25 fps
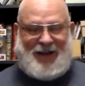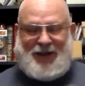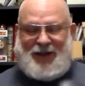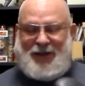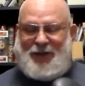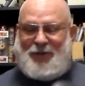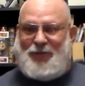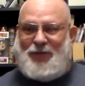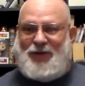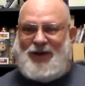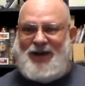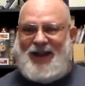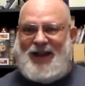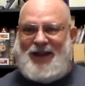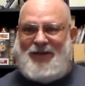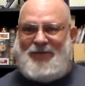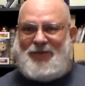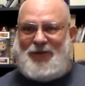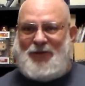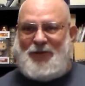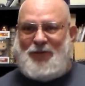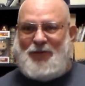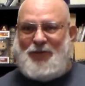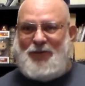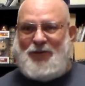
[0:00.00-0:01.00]
You wouldn't have
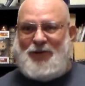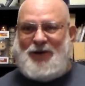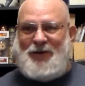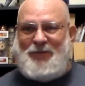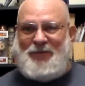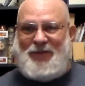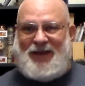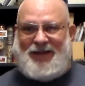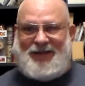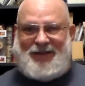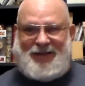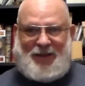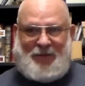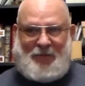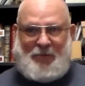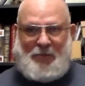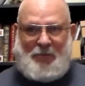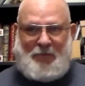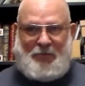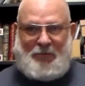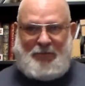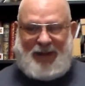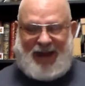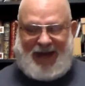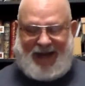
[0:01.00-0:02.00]
to worry about them
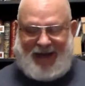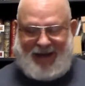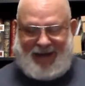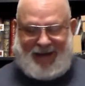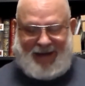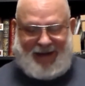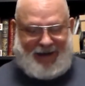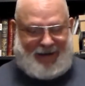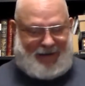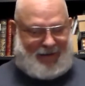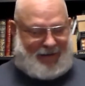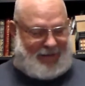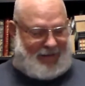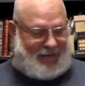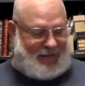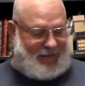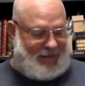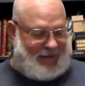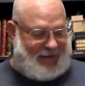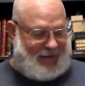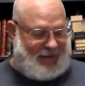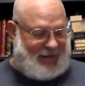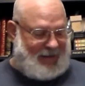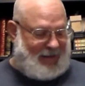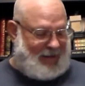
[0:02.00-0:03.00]
banging it and
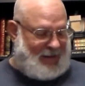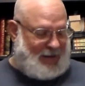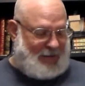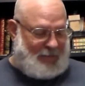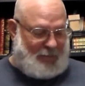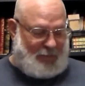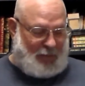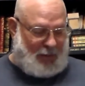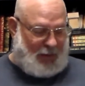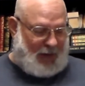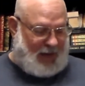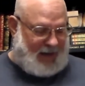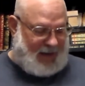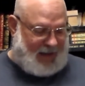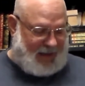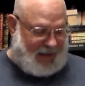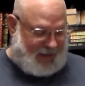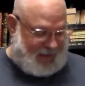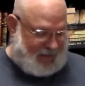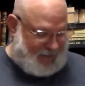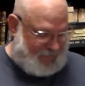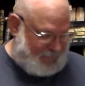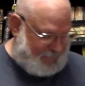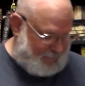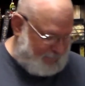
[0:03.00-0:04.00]
breaking
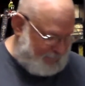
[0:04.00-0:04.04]
it.